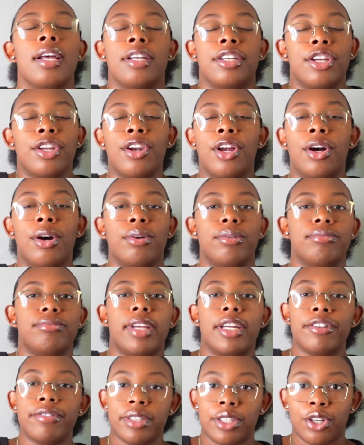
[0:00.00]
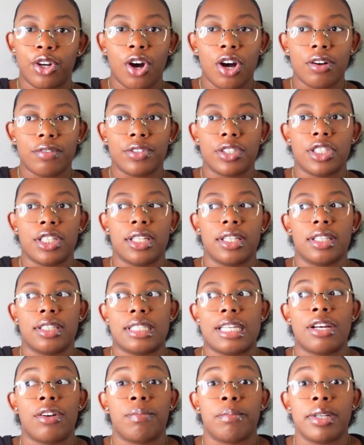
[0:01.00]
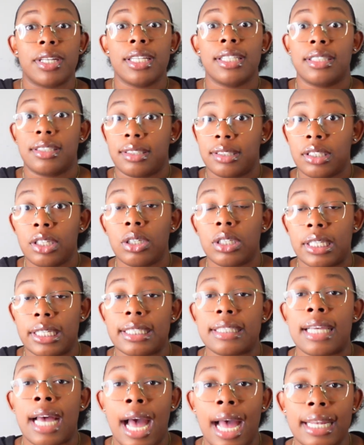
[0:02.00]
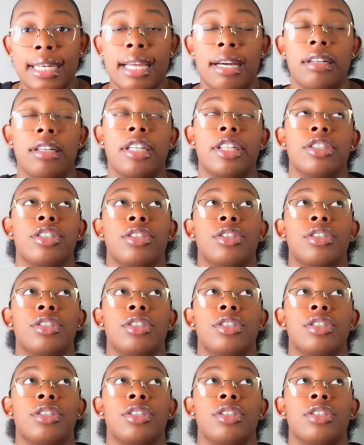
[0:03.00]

you know, they don't really call Virginia the South, but it still gets hot down there.